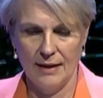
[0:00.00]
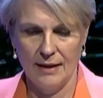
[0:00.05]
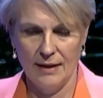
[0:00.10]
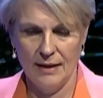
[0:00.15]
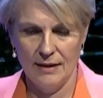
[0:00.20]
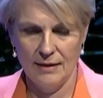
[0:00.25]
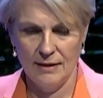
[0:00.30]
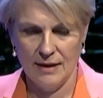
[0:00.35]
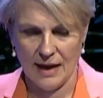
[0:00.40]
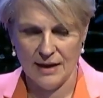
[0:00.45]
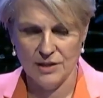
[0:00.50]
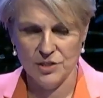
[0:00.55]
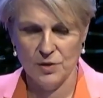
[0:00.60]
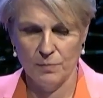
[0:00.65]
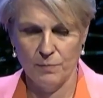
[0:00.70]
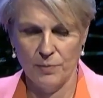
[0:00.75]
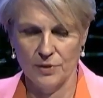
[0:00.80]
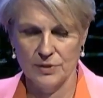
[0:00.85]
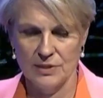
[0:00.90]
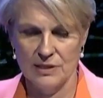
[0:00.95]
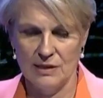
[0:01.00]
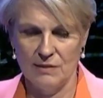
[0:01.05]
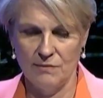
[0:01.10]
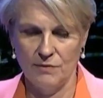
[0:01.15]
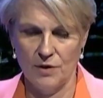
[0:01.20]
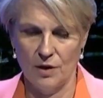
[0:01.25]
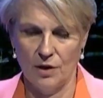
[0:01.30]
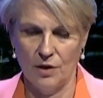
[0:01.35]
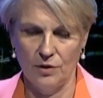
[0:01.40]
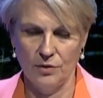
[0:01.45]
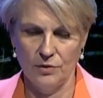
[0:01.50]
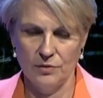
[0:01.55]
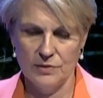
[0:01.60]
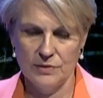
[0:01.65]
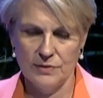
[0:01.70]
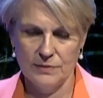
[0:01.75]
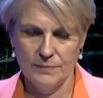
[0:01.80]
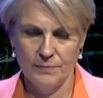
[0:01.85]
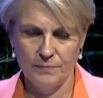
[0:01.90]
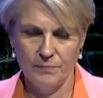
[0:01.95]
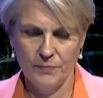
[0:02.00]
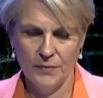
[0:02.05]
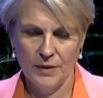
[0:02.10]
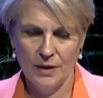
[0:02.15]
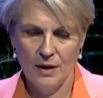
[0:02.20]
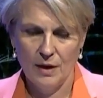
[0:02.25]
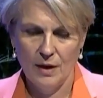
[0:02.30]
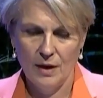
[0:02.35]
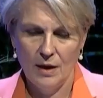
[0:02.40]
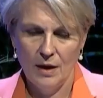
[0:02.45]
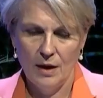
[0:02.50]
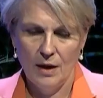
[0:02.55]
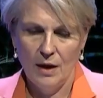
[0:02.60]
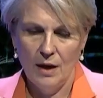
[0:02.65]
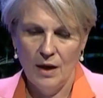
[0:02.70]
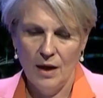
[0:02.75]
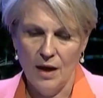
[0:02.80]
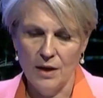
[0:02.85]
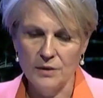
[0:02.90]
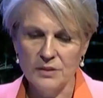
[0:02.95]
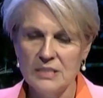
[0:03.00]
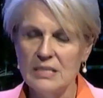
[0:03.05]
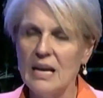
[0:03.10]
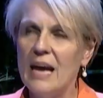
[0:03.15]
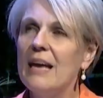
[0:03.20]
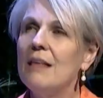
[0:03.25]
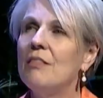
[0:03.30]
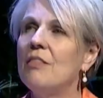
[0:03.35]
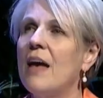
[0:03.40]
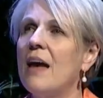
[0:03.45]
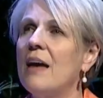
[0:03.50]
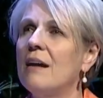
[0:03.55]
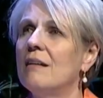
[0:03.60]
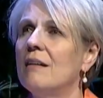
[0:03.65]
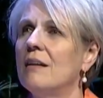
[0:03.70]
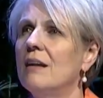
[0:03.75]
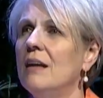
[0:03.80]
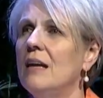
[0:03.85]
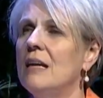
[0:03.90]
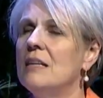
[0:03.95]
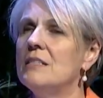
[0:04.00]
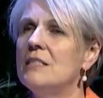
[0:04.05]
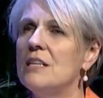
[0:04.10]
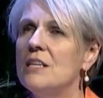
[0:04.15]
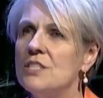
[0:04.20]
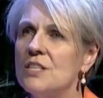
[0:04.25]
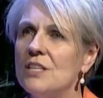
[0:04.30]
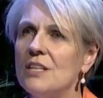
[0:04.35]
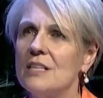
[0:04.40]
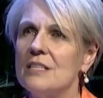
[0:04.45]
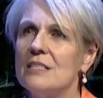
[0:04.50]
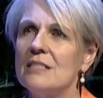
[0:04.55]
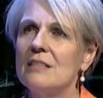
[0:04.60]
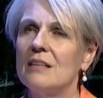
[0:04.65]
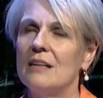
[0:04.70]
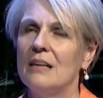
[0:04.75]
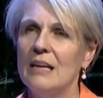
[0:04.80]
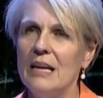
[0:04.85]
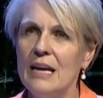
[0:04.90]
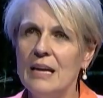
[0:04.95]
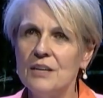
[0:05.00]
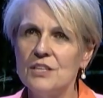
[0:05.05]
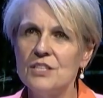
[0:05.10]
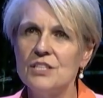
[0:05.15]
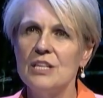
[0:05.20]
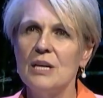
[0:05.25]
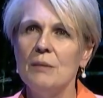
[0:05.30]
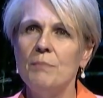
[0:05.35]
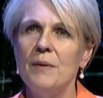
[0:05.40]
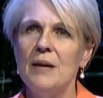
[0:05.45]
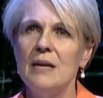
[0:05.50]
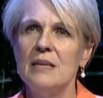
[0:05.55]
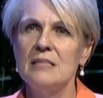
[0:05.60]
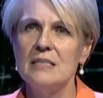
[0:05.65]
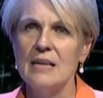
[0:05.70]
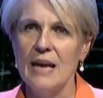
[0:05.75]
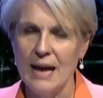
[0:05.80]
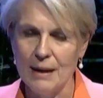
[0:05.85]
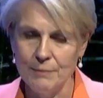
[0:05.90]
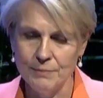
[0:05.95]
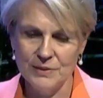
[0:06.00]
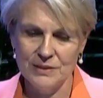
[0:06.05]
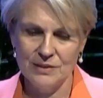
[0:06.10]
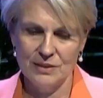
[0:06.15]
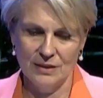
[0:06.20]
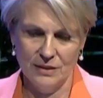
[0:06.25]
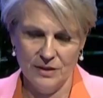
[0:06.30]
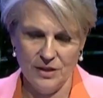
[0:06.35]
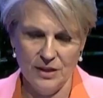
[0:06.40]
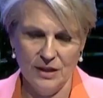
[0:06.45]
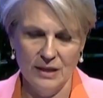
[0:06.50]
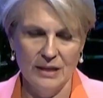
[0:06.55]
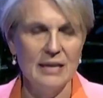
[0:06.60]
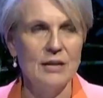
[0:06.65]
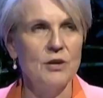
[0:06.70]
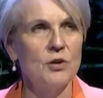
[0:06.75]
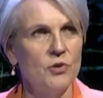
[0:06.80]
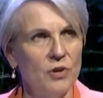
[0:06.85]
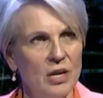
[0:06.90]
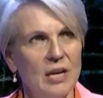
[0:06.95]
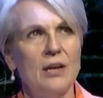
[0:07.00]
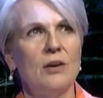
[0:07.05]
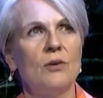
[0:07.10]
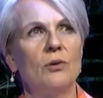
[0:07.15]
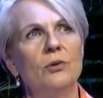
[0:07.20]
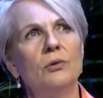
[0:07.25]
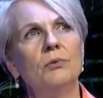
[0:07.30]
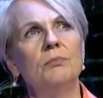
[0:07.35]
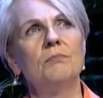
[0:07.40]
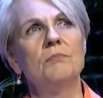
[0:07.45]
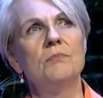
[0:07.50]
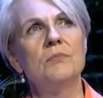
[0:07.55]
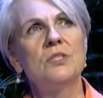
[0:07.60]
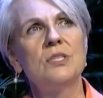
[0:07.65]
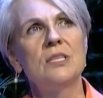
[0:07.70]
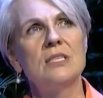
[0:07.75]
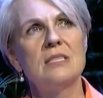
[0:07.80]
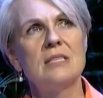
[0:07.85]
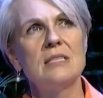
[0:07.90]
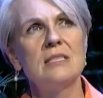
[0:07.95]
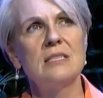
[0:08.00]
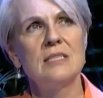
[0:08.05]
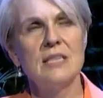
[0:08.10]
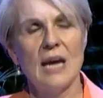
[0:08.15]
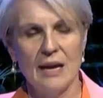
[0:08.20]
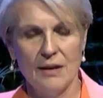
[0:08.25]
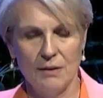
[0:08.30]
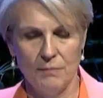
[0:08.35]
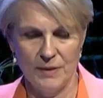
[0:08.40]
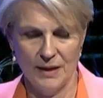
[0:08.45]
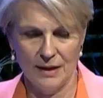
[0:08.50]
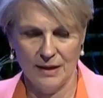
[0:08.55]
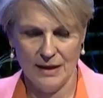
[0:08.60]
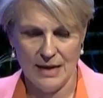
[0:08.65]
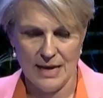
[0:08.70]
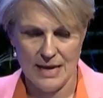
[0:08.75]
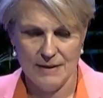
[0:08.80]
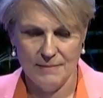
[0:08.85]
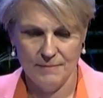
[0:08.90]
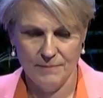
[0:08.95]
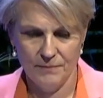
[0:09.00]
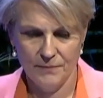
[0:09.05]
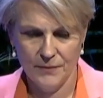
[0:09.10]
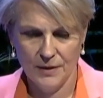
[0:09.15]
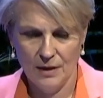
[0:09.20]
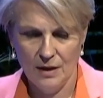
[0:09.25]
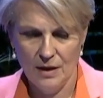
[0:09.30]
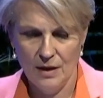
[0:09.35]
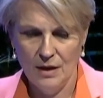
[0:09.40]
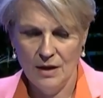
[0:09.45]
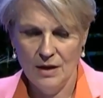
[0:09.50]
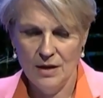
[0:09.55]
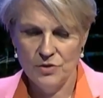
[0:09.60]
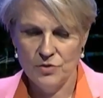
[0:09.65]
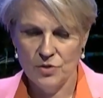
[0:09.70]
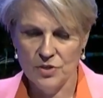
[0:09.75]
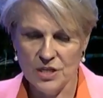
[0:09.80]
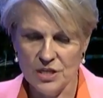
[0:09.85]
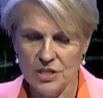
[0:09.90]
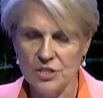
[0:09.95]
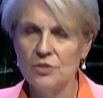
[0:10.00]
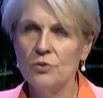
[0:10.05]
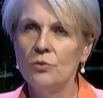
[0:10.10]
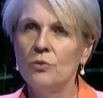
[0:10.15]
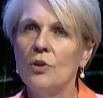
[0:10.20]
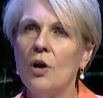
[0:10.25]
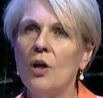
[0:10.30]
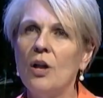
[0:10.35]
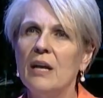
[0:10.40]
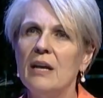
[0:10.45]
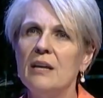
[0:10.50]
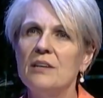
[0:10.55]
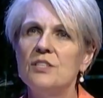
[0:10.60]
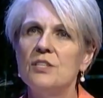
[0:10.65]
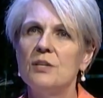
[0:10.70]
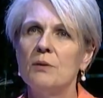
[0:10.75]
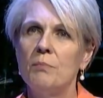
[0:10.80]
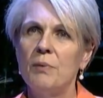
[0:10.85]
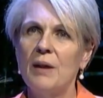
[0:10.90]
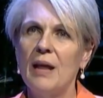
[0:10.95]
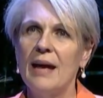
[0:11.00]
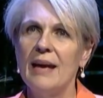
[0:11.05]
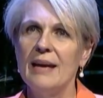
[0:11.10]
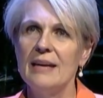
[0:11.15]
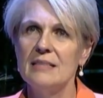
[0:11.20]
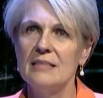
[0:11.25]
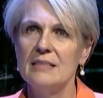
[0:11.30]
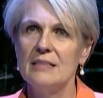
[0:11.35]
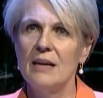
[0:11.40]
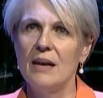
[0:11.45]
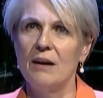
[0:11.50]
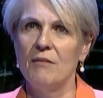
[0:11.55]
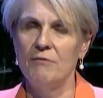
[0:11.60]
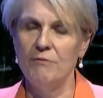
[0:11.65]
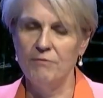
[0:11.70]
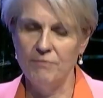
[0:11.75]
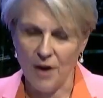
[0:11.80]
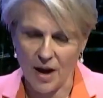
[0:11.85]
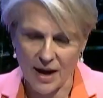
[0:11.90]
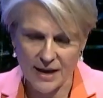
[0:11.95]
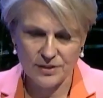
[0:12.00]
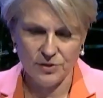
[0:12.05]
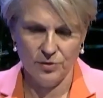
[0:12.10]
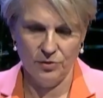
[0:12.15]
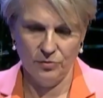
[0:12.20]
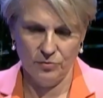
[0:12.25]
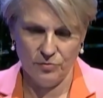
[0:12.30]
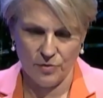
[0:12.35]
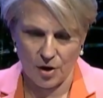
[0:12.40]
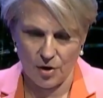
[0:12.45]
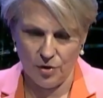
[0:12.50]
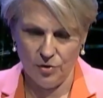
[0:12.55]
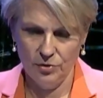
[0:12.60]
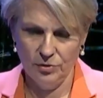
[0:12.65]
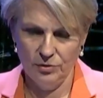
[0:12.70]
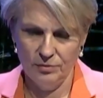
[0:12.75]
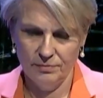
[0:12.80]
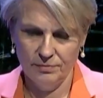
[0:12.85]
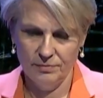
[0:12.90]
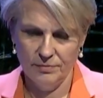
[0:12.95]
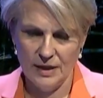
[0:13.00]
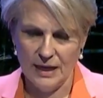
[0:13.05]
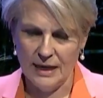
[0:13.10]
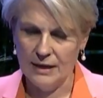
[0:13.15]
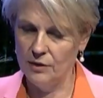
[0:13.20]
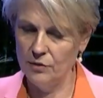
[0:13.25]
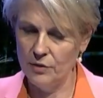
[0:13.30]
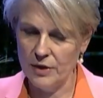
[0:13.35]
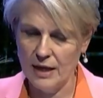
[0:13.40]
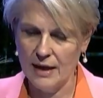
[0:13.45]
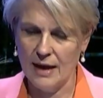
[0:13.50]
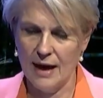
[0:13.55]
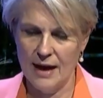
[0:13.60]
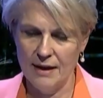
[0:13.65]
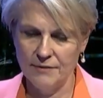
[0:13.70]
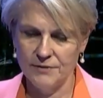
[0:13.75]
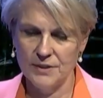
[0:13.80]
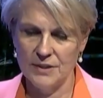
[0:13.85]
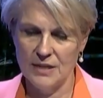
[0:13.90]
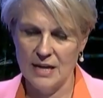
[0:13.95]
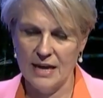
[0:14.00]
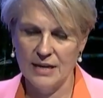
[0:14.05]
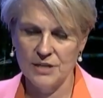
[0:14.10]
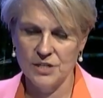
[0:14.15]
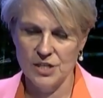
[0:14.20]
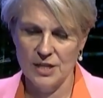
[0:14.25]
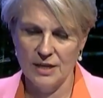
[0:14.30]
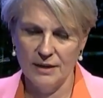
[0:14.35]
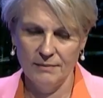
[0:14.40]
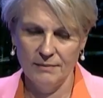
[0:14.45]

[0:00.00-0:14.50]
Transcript: nature positive goals. I'll say that Indigenous leadership is absolutely critical to sustainability. Traditional knowledge plays a vital role in looking after nature,